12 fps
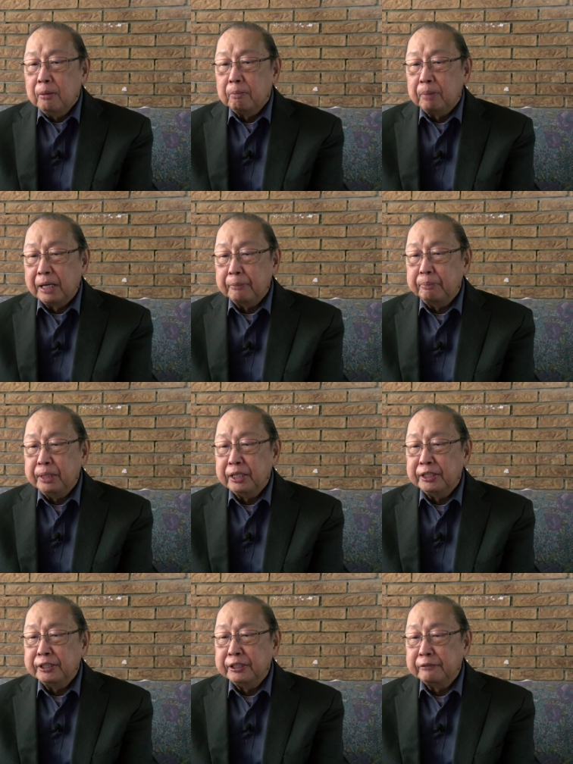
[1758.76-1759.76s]
by
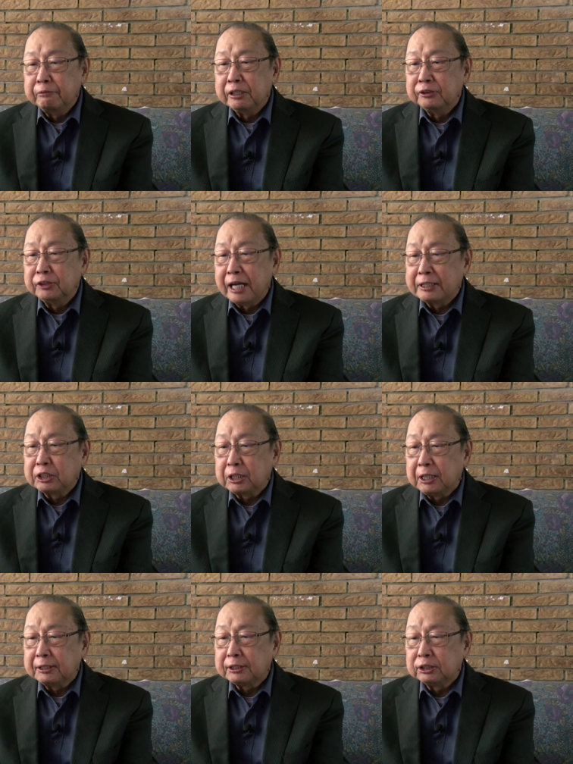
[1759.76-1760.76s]
being given tax
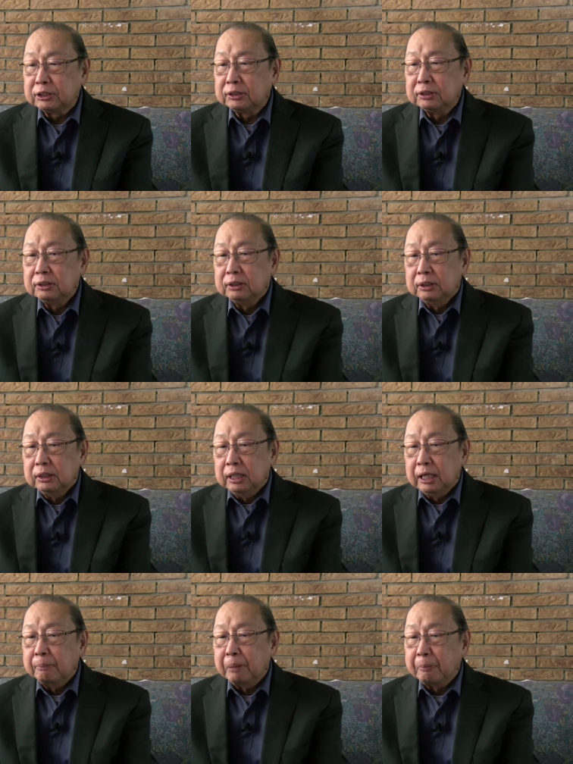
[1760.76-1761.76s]
cuts
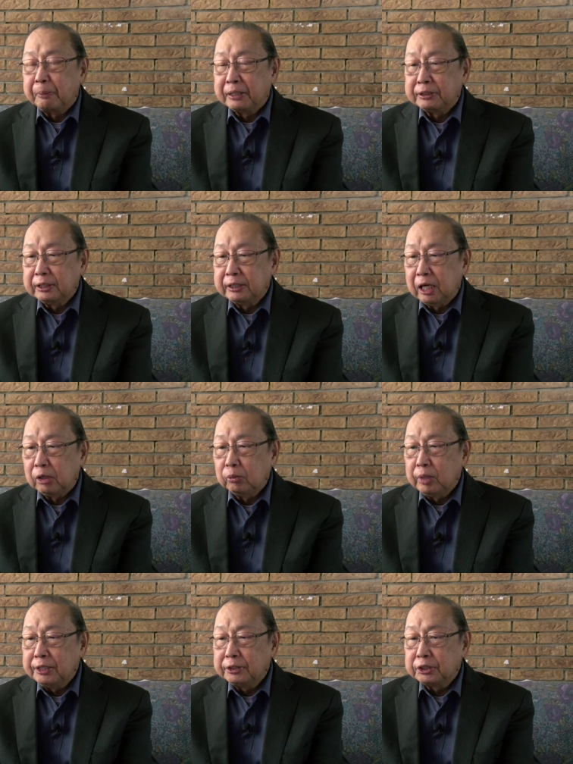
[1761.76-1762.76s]
and by pressing down
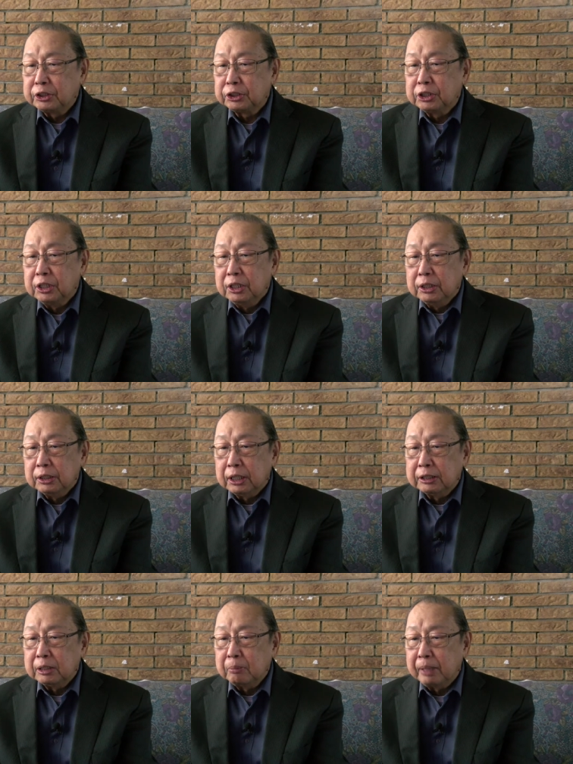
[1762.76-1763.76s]
wages
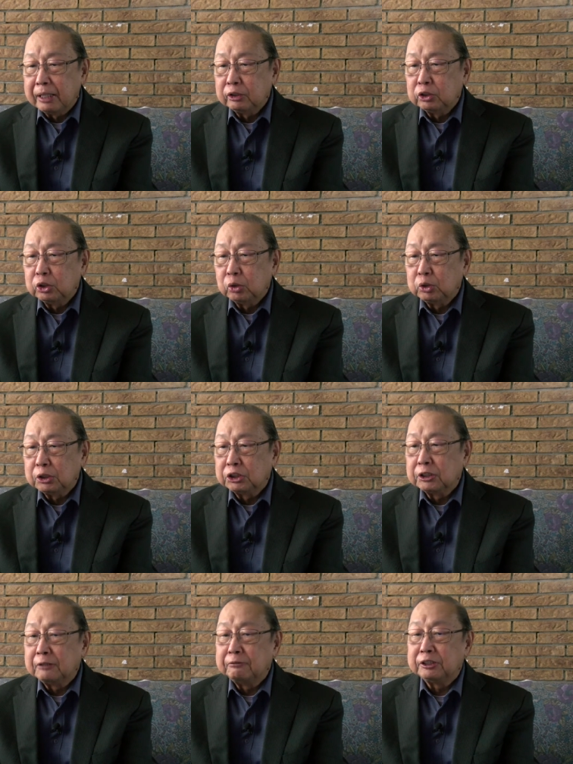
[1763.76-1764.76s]
cutting back on social
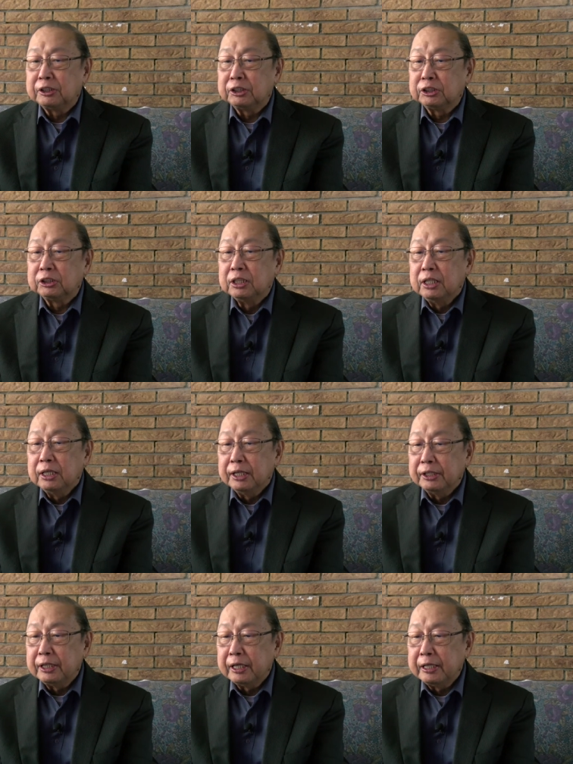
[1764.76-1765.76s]
services
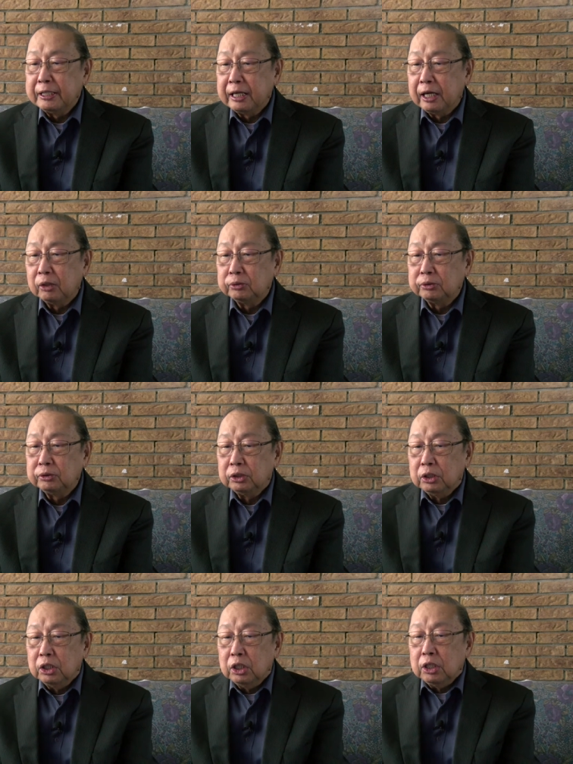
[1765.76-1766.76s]
and carrying out
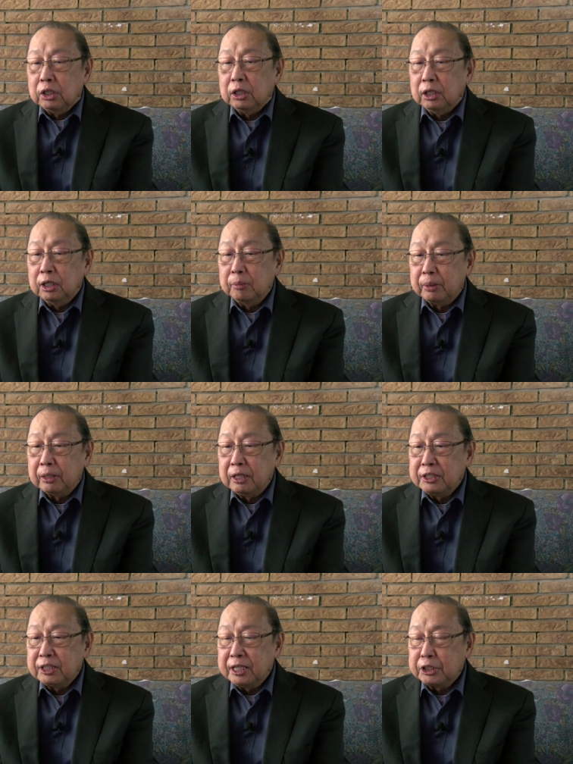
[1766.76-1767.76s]

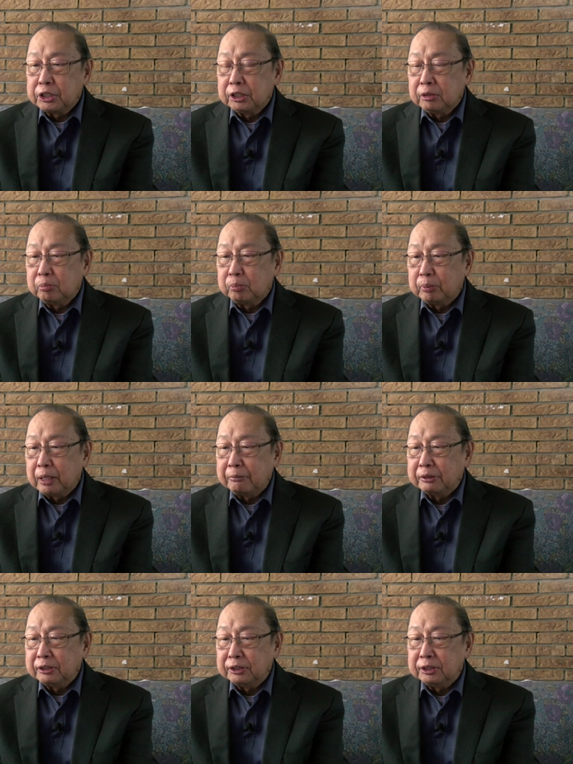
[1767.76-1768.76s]
liberalization,
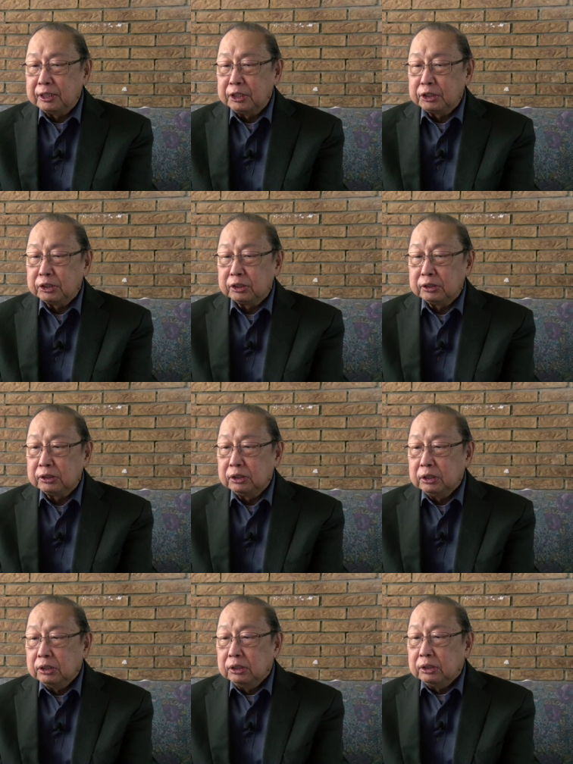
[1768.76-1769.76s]
privatization,
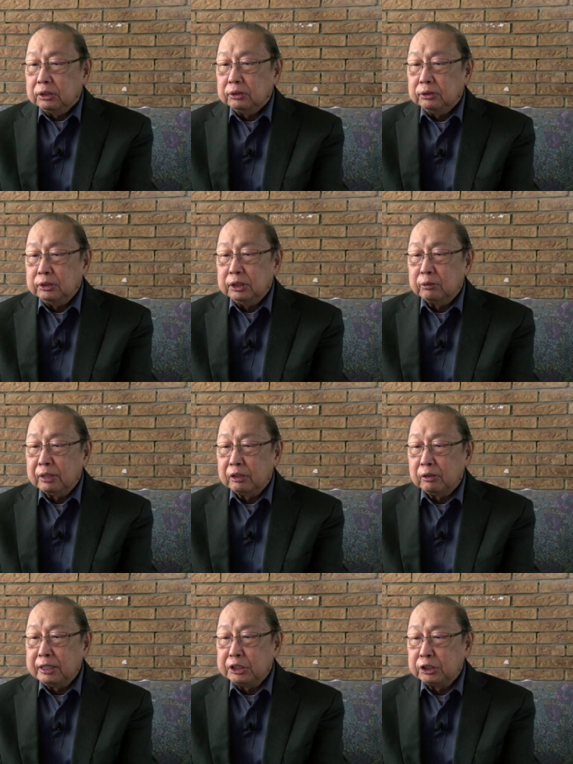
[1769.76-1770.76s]

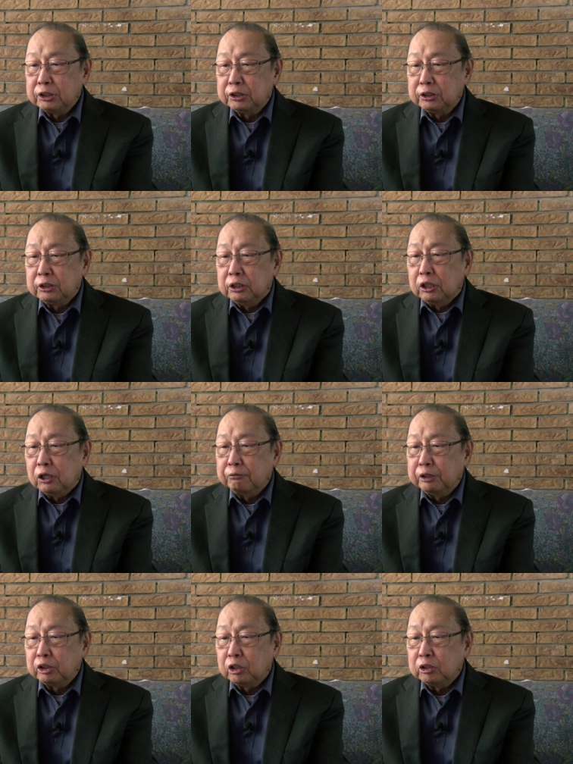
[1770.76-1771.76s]
deregulation of
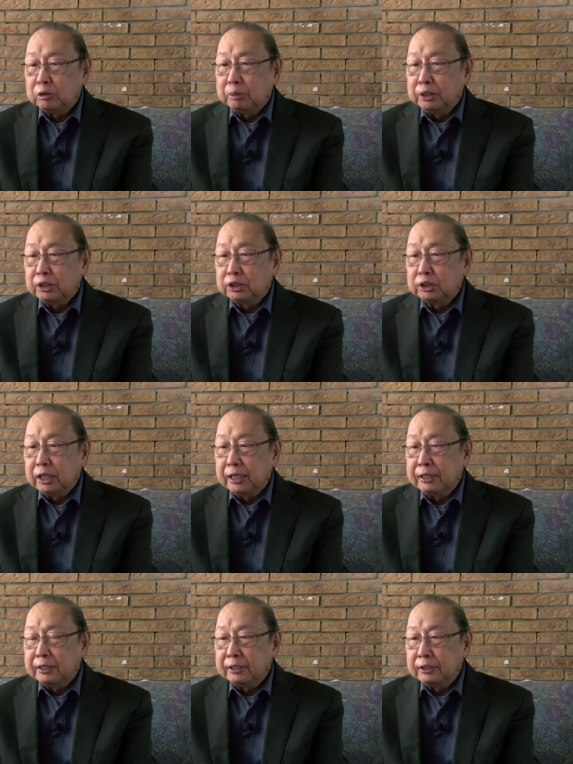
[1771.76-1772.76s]
economies and